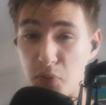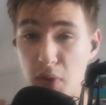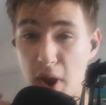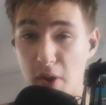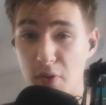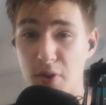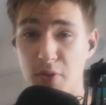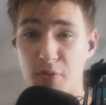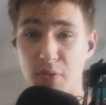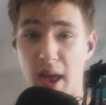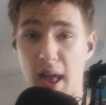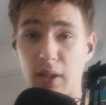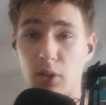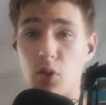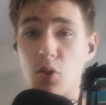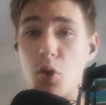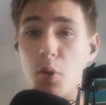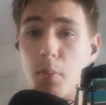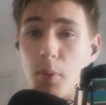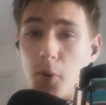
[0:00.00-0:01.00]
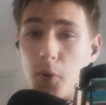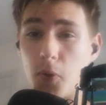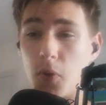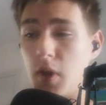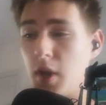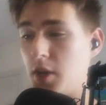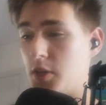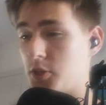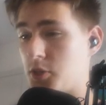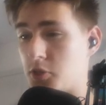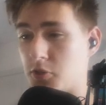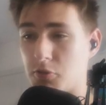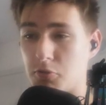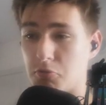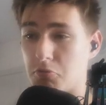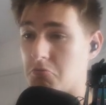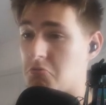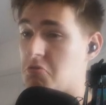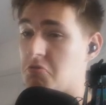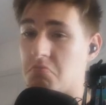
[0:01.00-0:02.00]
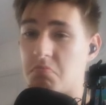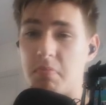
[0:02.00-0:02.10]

very valuable to